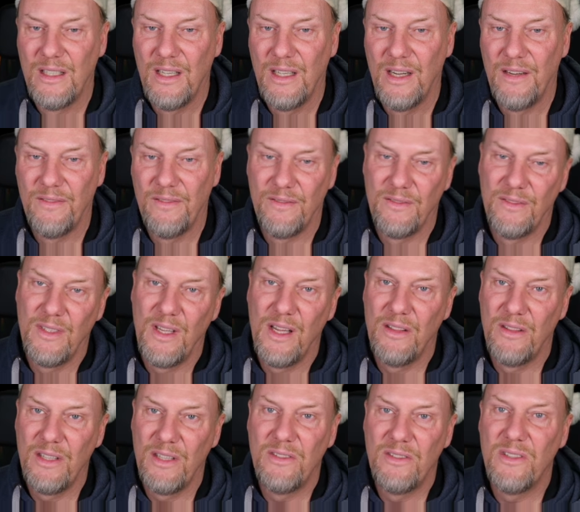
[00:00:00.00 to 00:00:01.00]
Yeah.
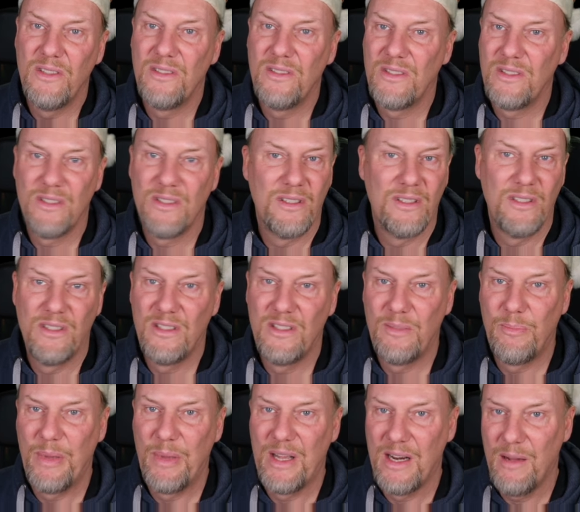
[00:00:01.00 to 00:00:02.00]
And this is
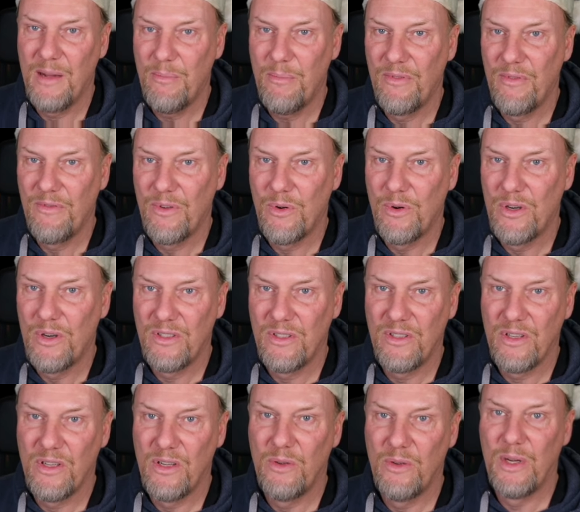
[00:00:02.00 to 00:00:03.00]
sped up, of course,
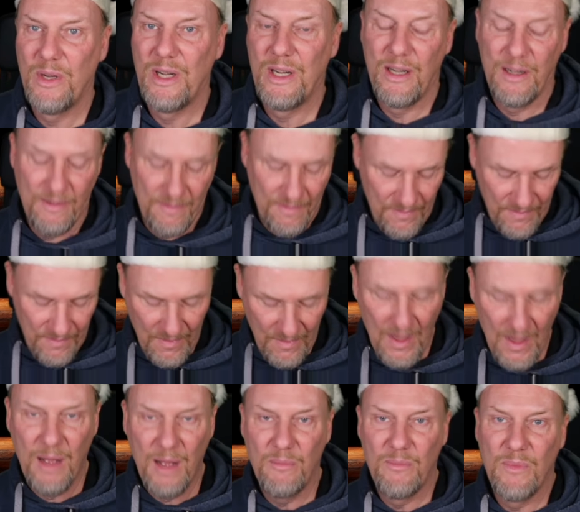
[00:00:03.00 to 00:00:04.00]
so
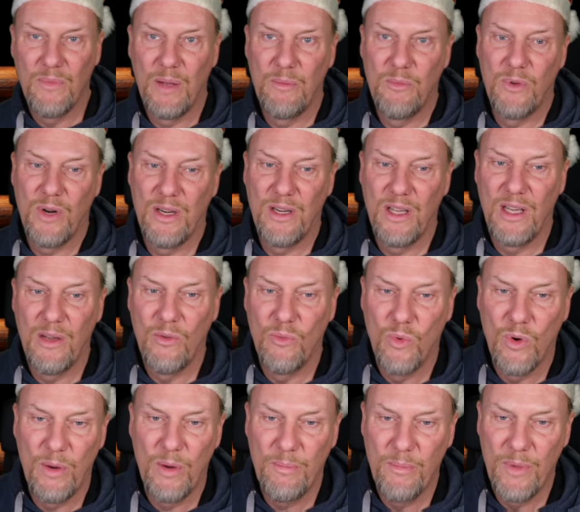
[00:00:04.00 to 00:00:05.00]
I'm running in
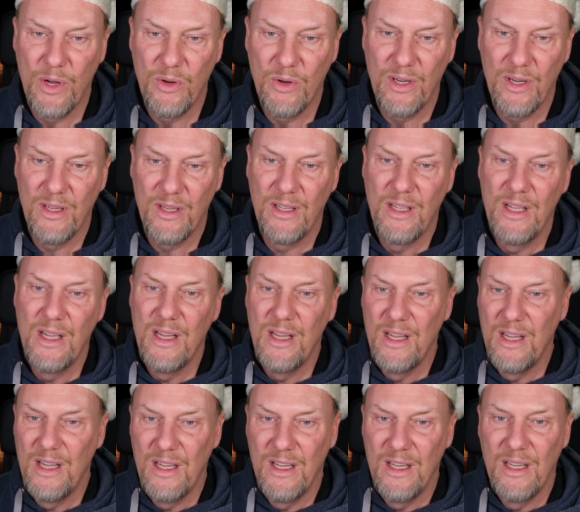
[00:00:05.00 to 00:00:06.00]
warp mode.
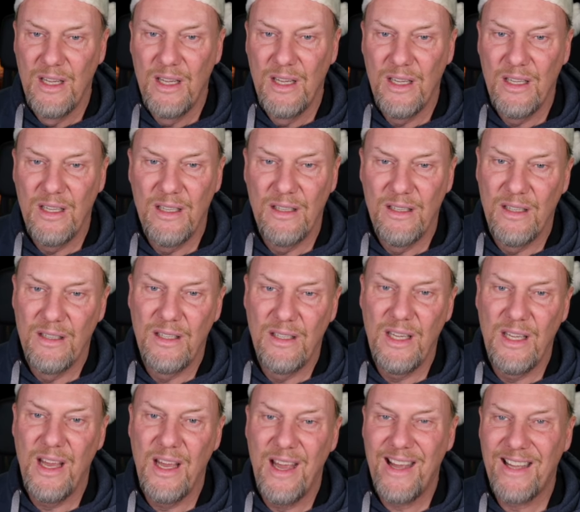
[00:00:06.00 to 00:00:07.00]

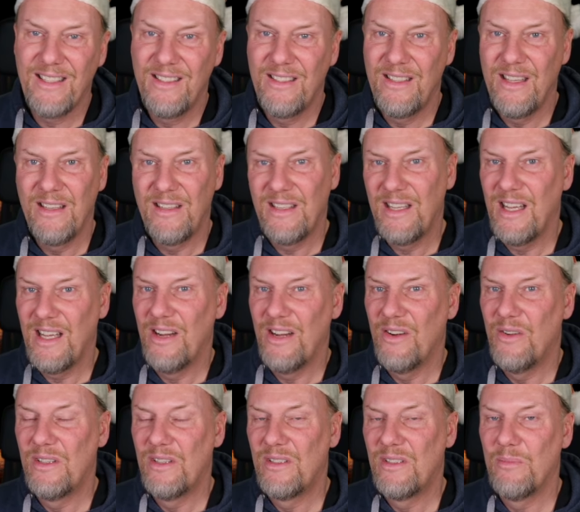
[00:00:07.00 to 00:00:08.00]
The exit
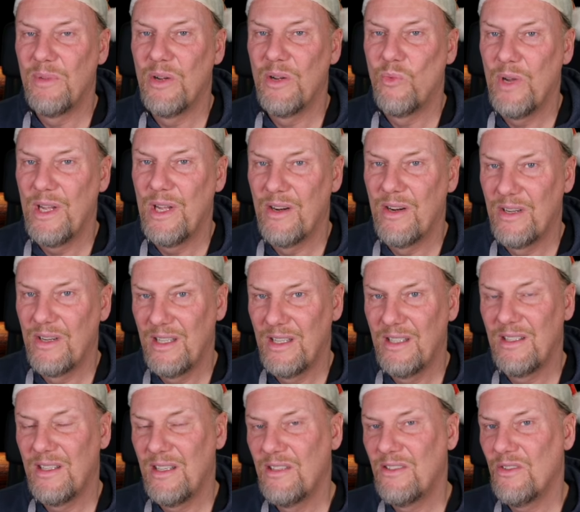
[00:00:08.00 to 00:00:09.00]
here is a bit
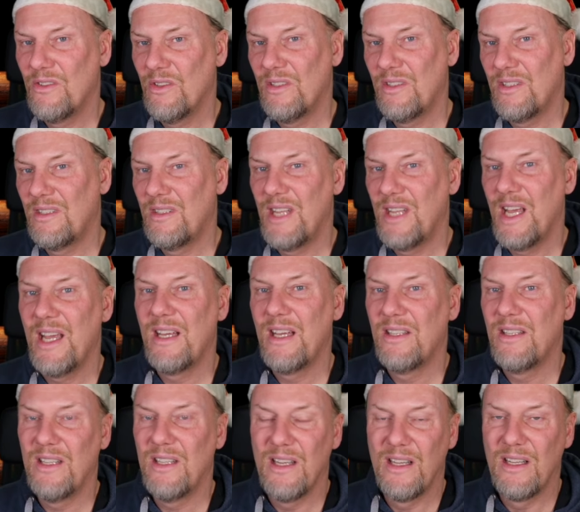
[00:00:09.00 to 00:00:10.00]
weird. It's not
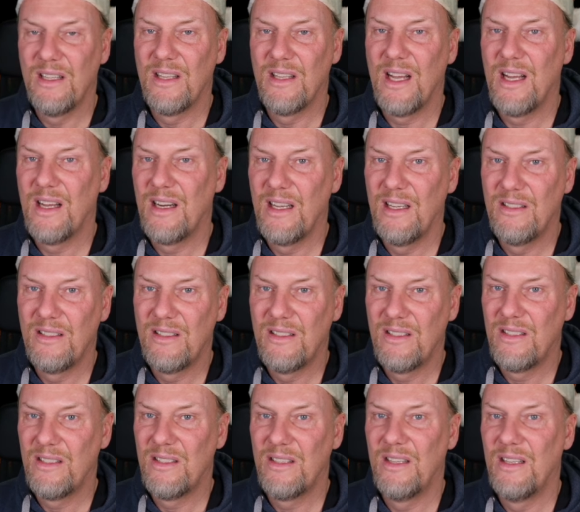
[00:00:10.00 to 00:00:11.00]
detecting that
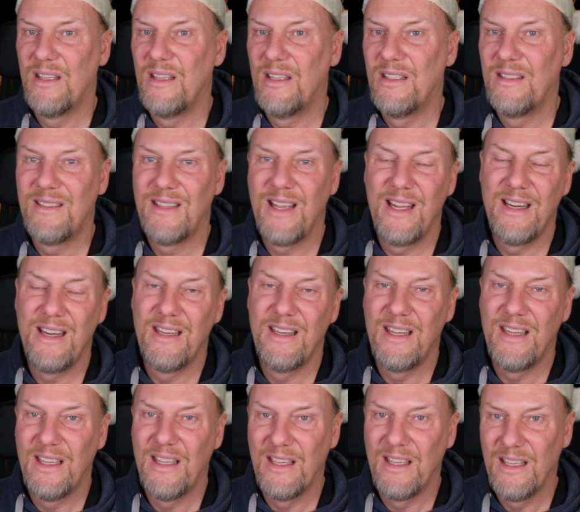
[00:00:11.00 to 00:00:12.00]
it's
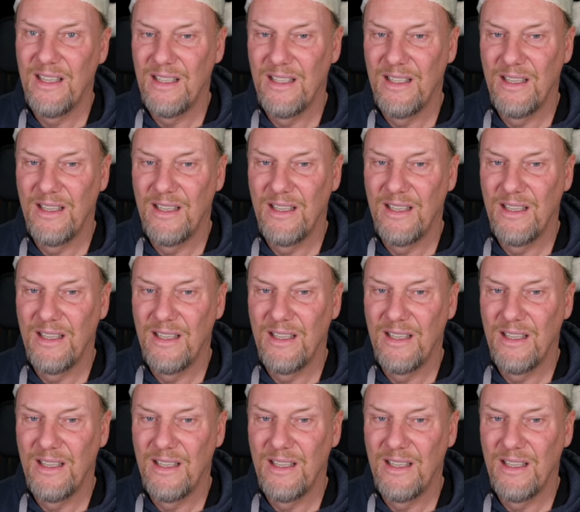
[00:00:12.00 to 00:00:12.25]
ending.